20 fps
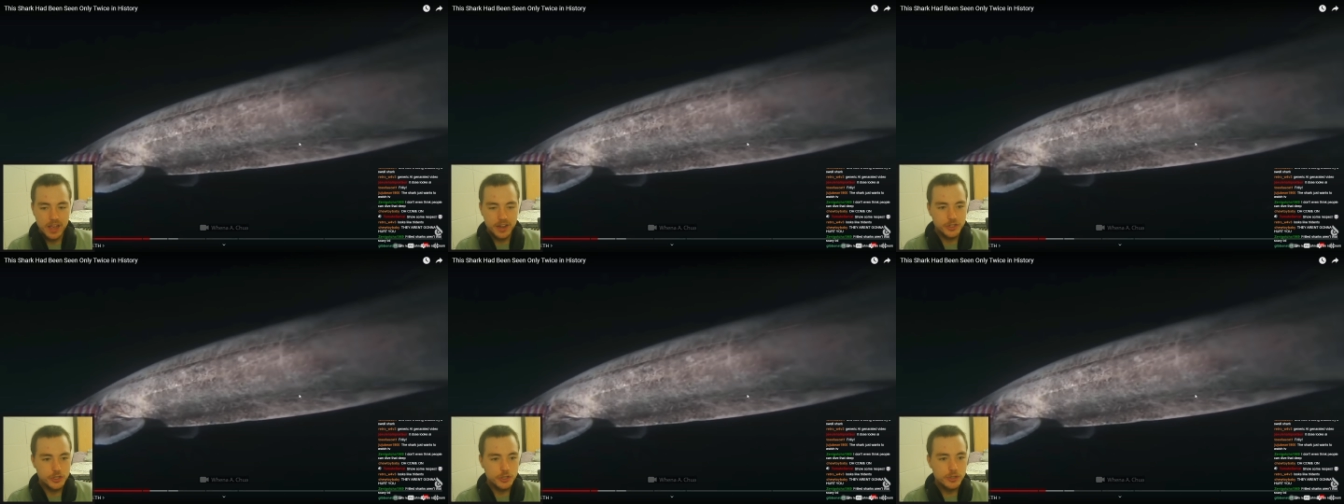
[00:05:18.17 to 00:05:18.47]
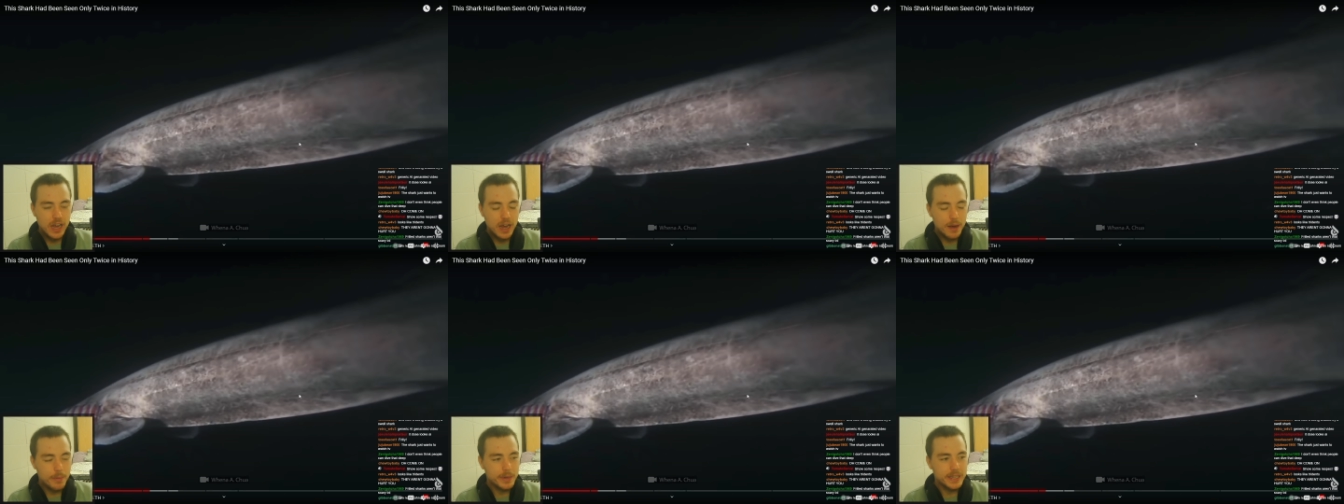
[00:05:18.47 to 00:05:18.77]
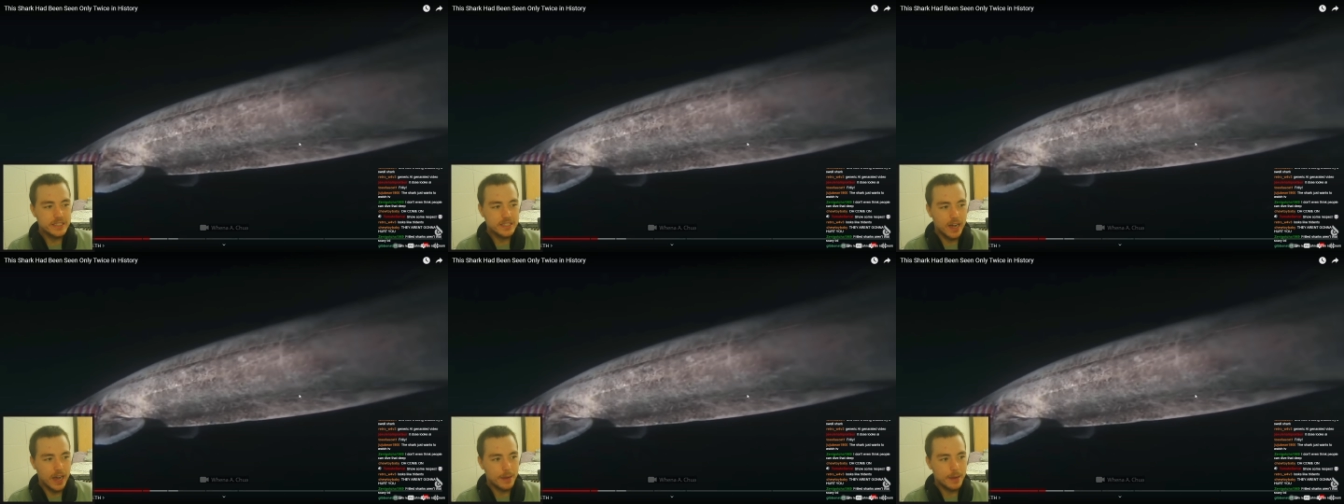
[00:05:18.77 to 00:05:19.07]
Do you know how
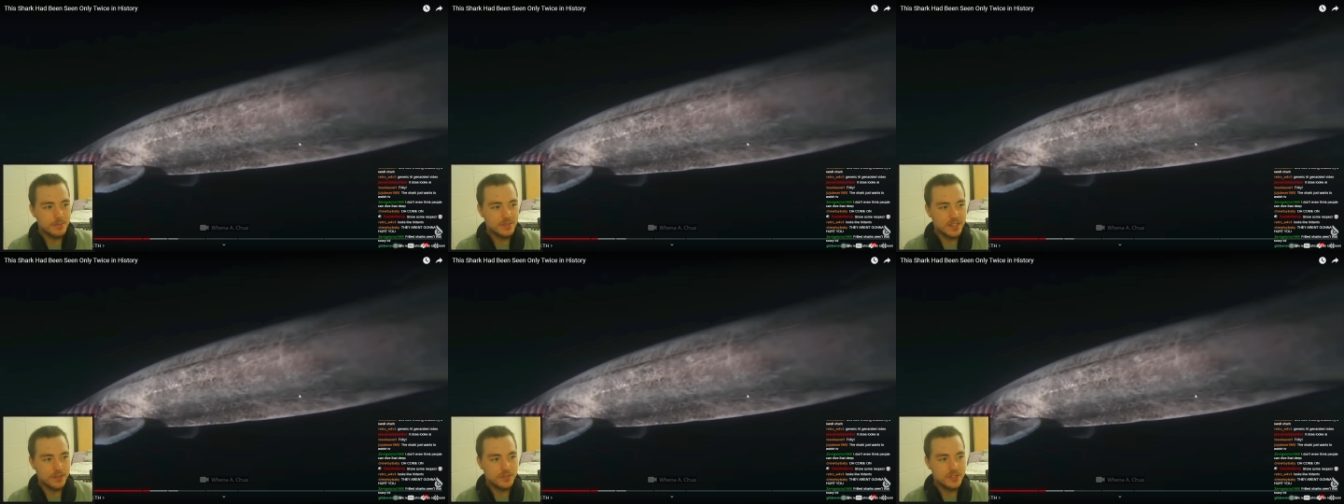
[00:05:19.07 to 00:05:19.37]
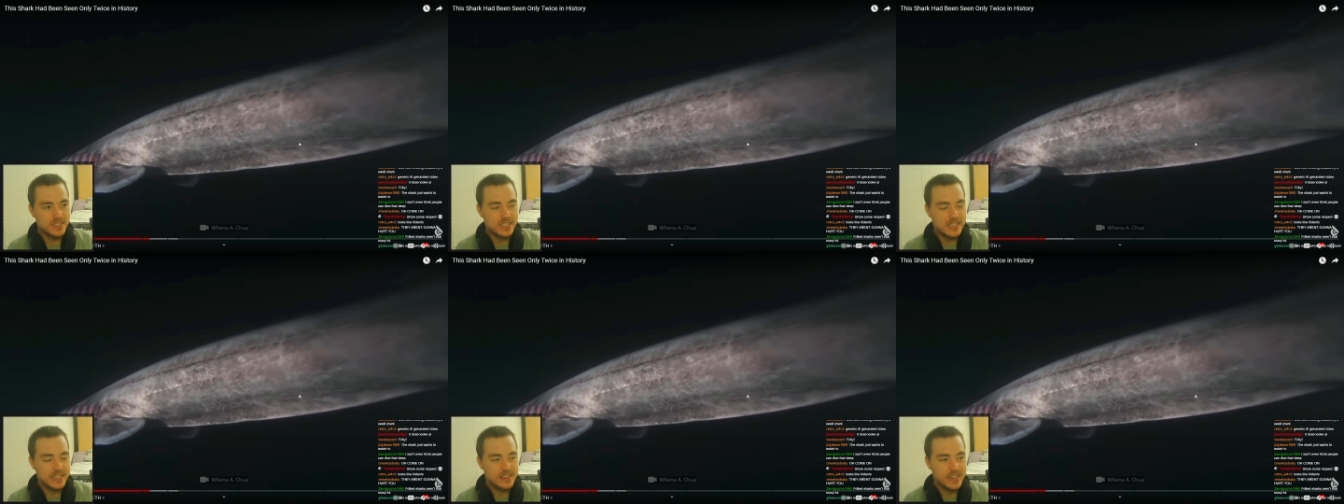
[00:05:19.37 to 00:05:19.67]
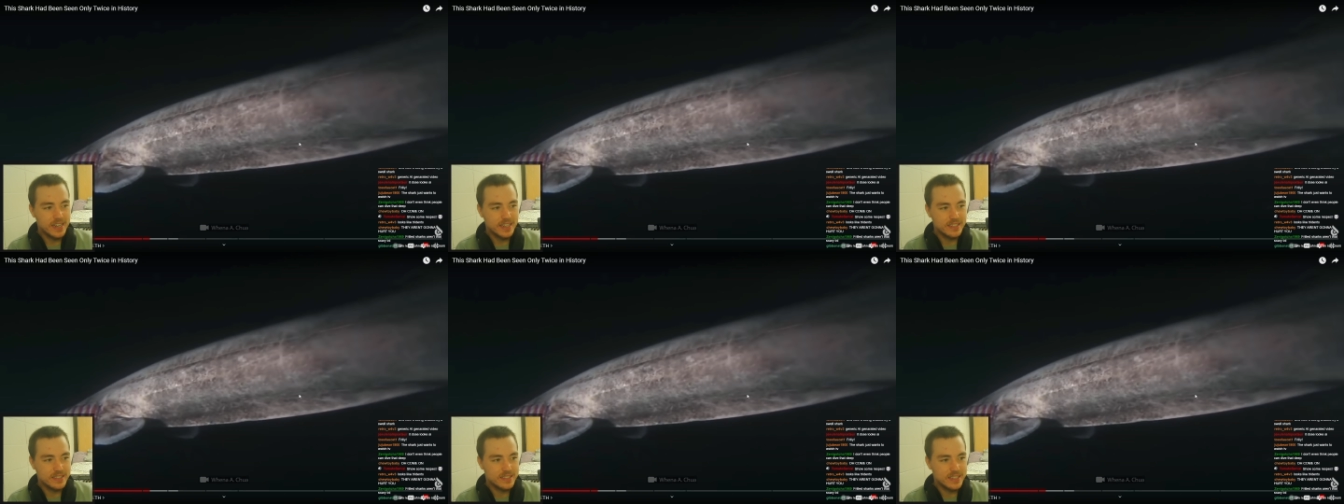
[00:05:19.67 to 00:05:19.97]
many times I've seen
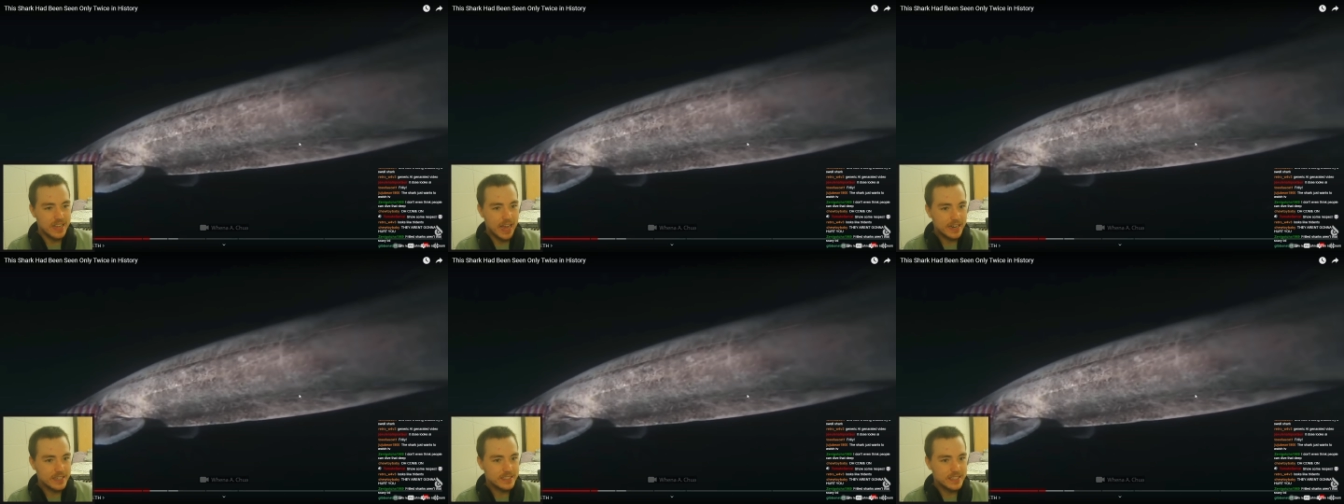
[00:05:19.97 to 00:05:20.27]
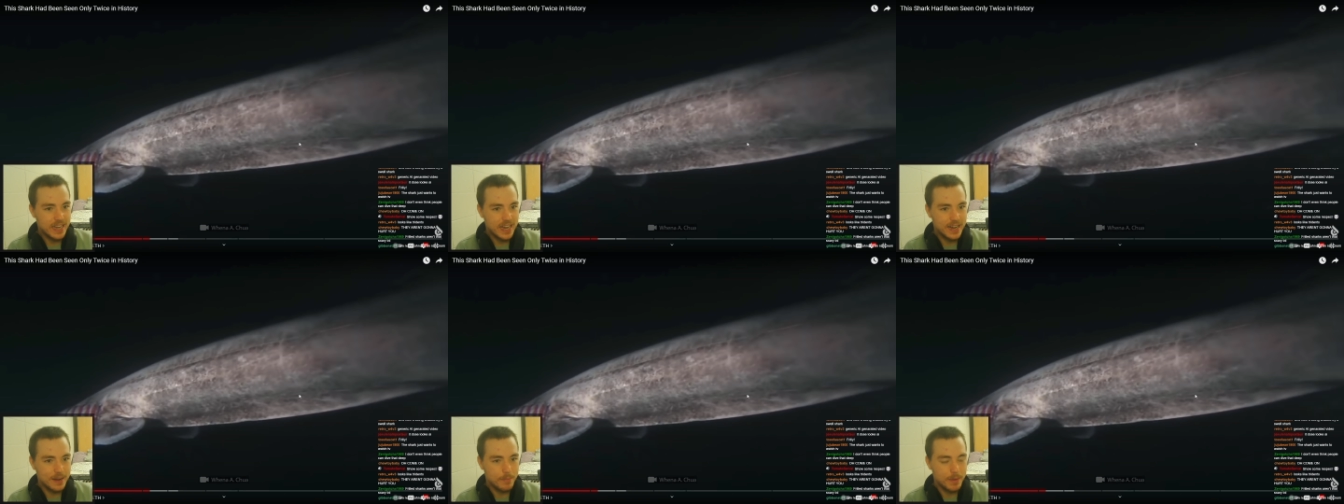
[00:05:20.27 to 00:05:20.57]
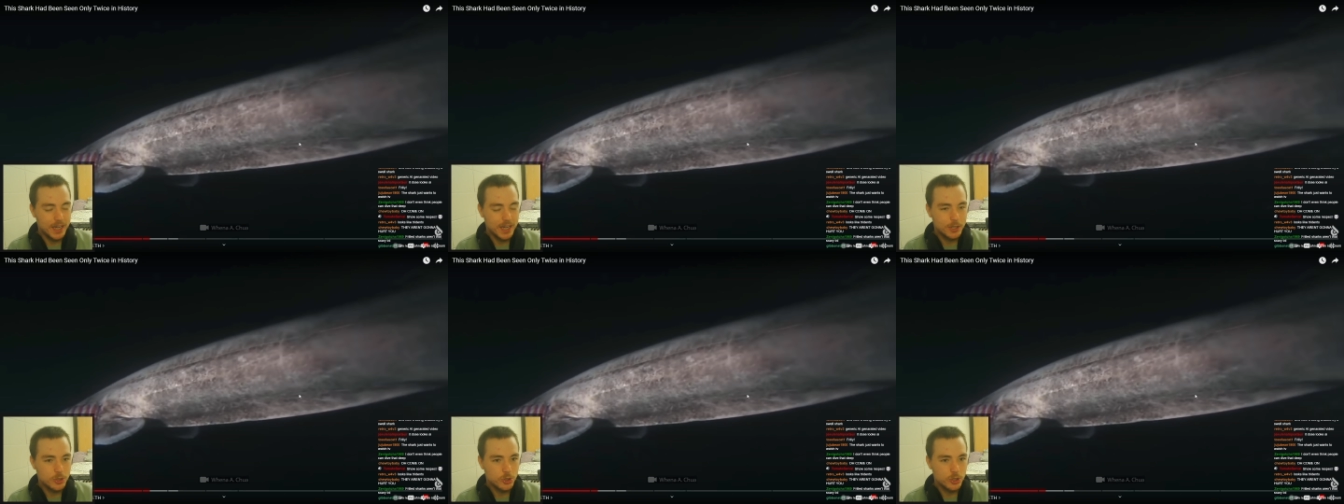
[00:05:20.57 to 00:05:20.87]
that exact
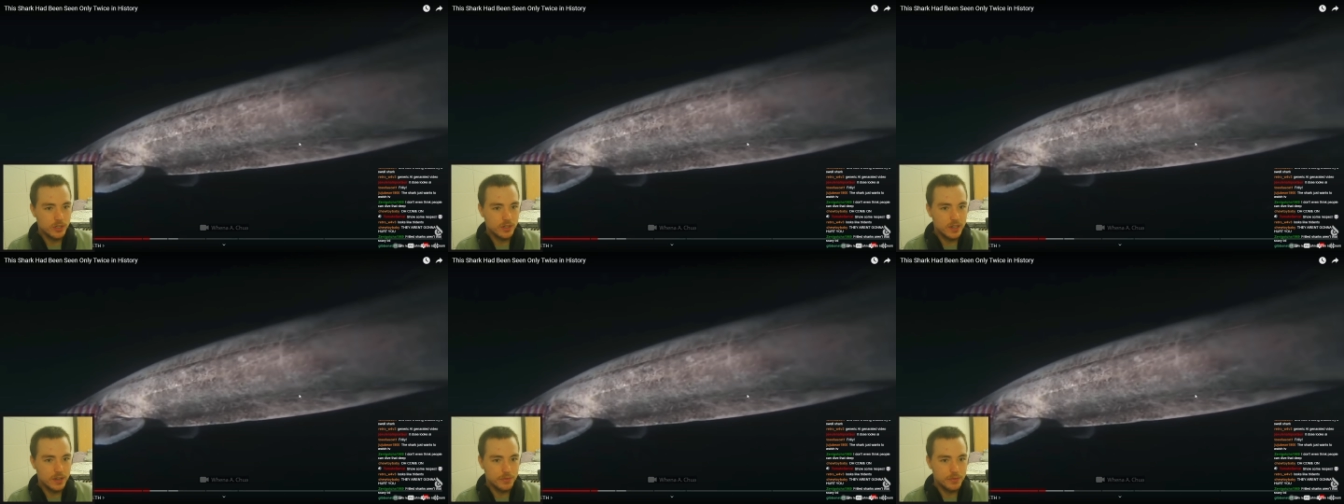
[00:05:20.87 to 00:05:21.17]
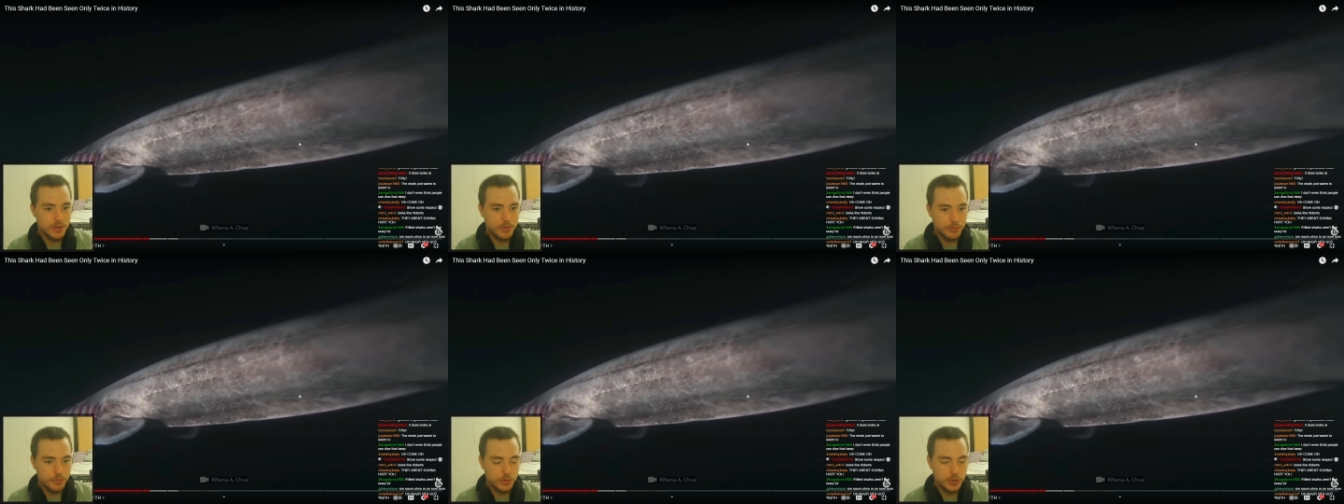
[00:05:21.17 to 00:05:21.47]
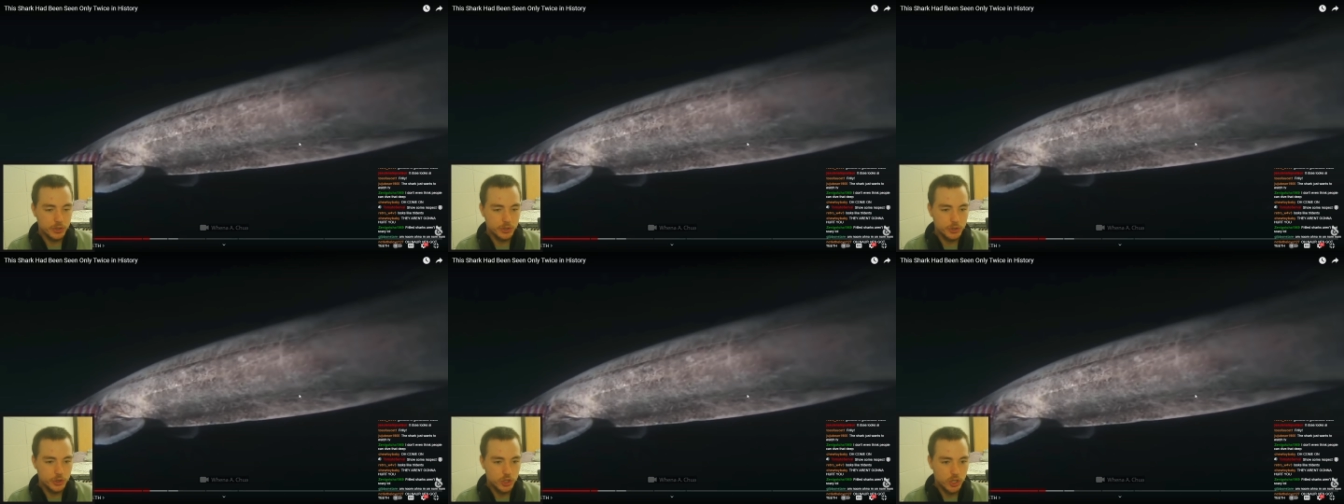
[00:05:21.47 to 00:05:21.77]
animation of the
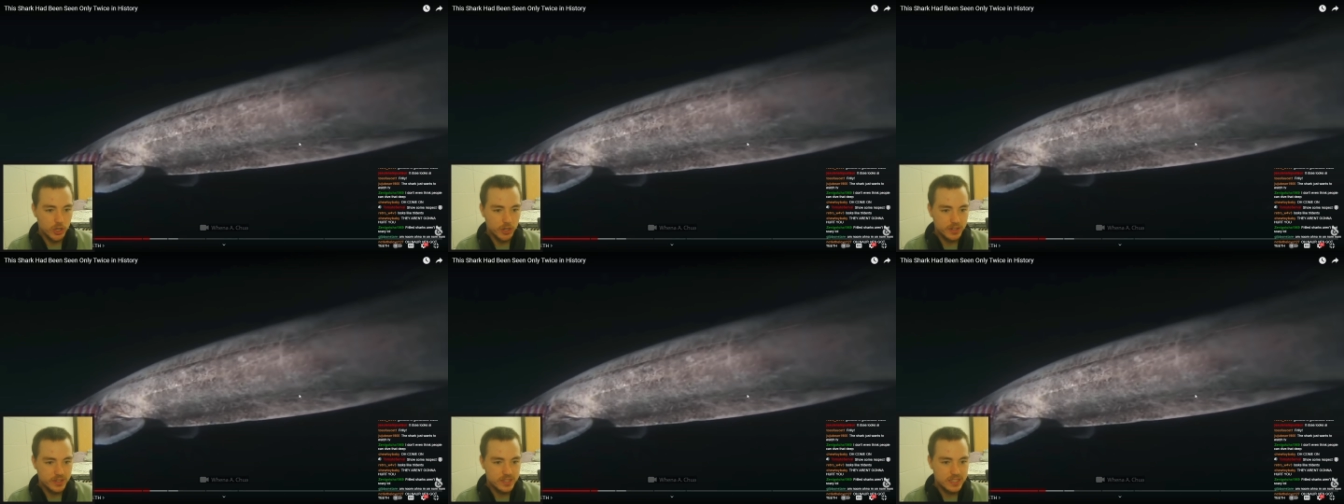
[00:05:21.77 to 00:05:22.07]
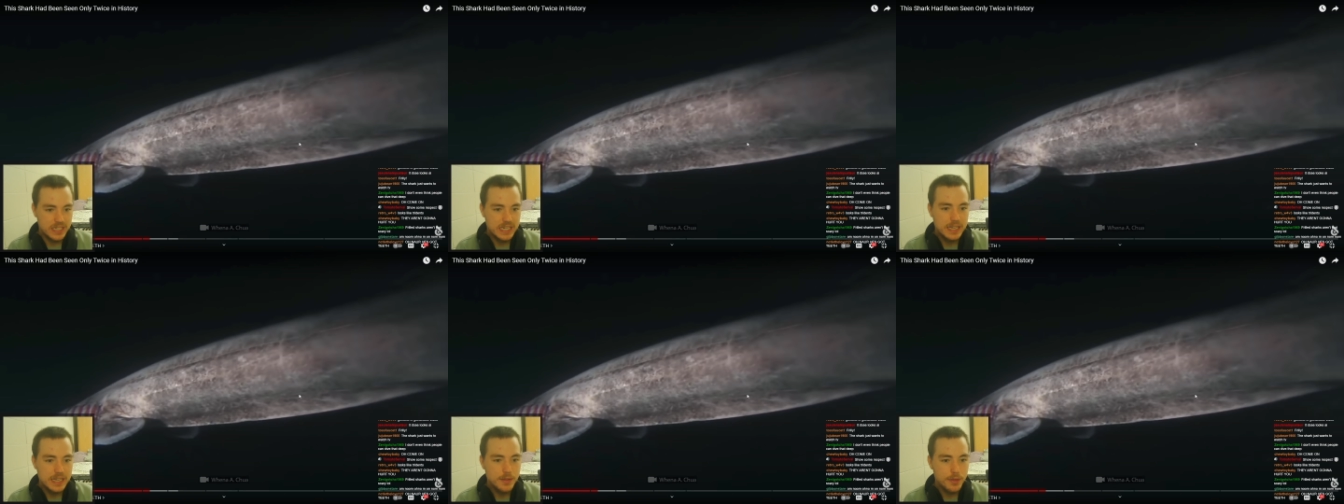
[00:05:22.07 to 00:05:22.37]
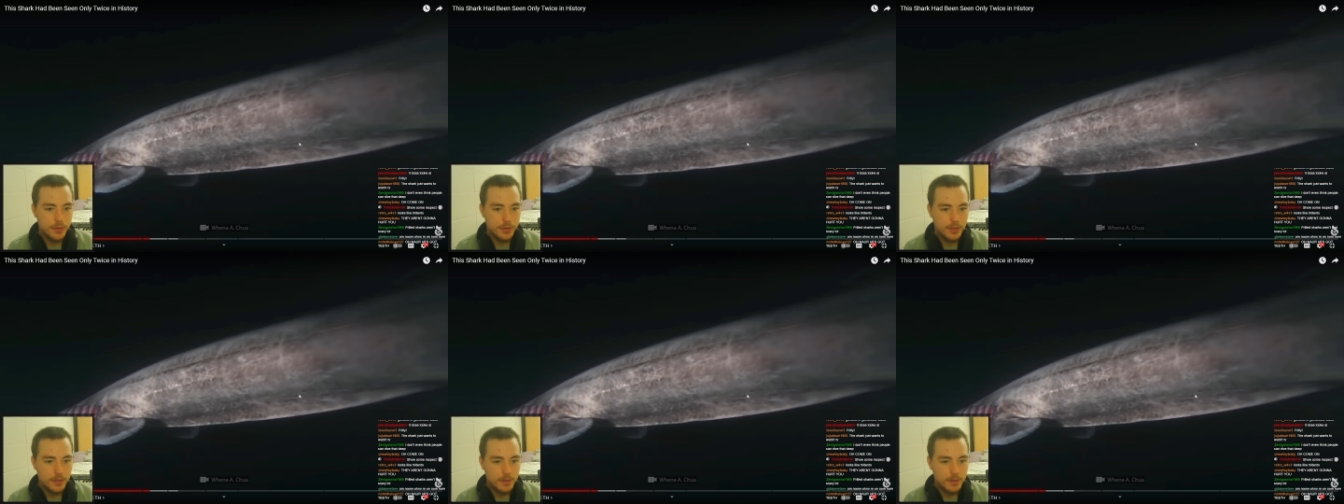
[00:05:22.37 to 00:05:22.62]
frilled shark's teeth?